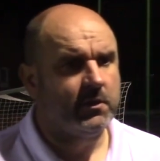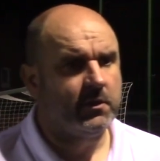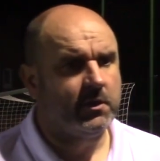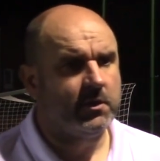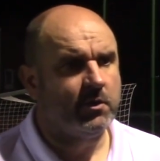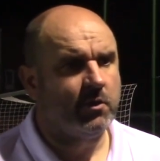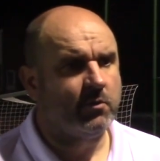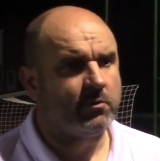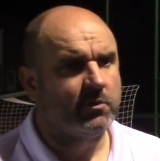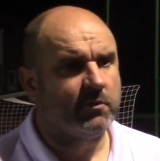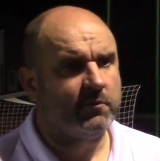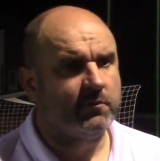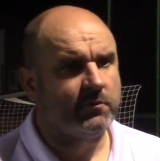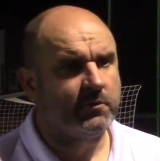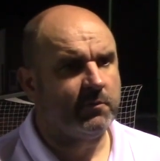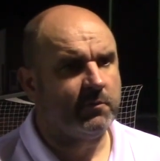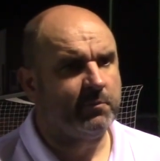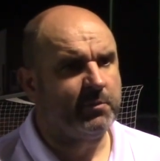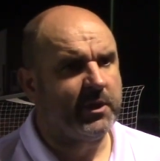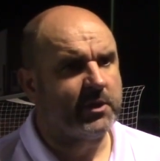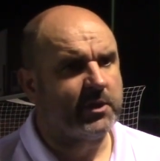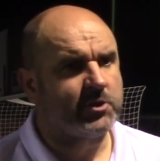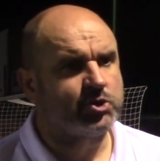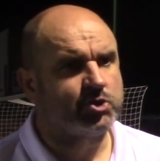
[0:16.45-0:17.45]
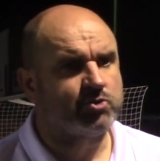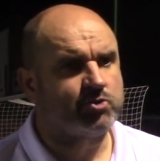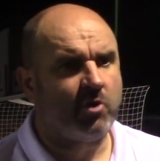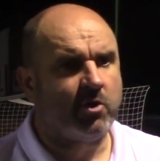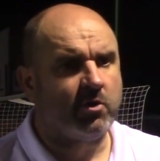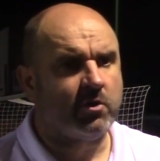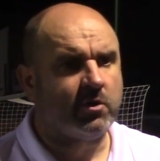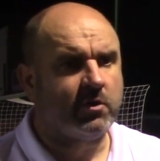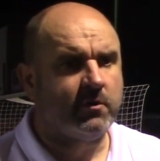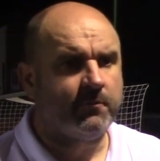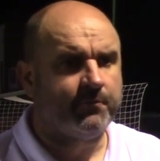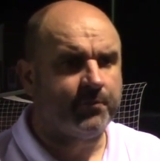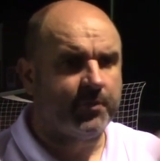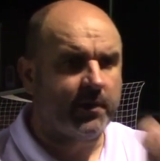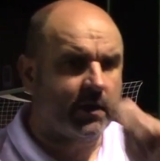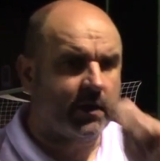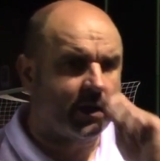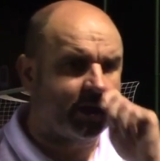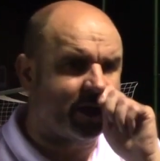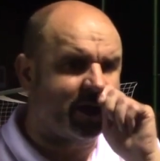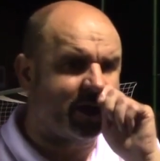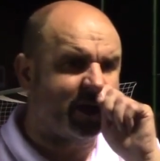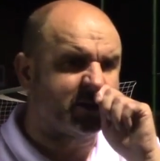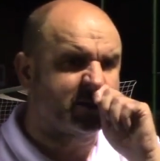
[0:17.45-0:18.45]
The big, strong
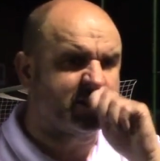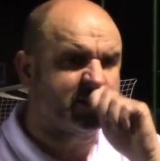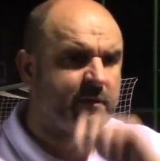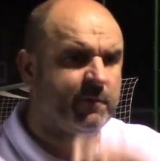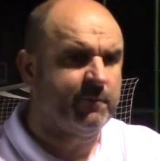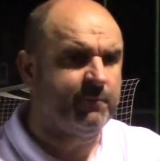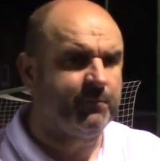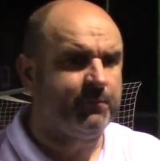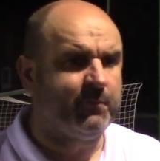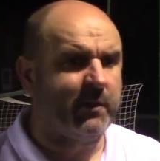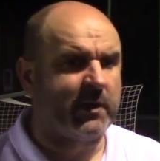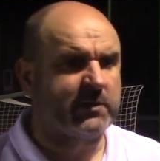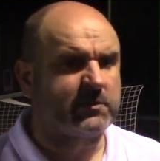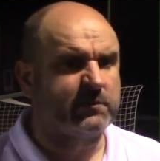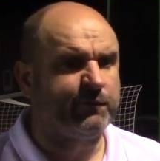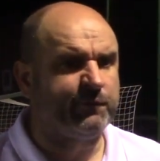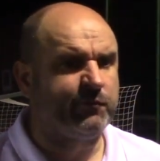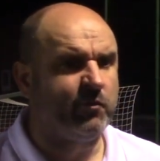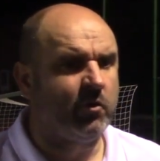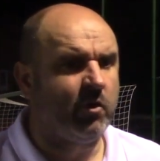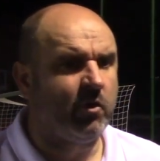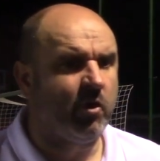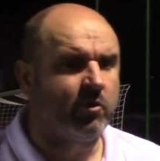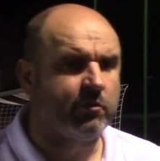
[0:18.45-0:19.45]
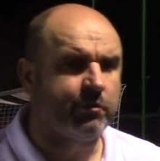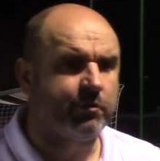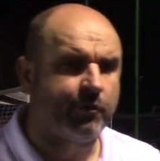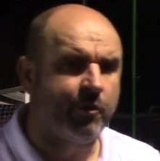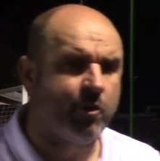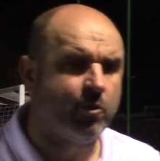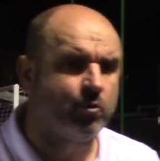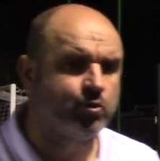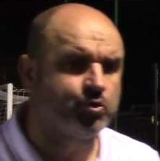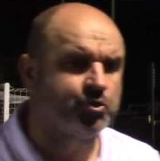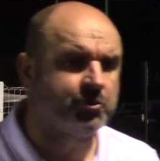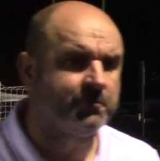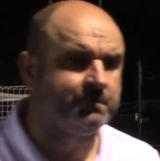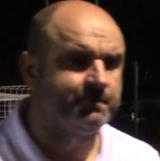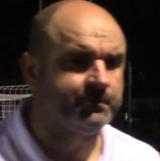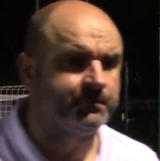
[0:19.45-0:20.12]
Lancaster, back to front, long throws.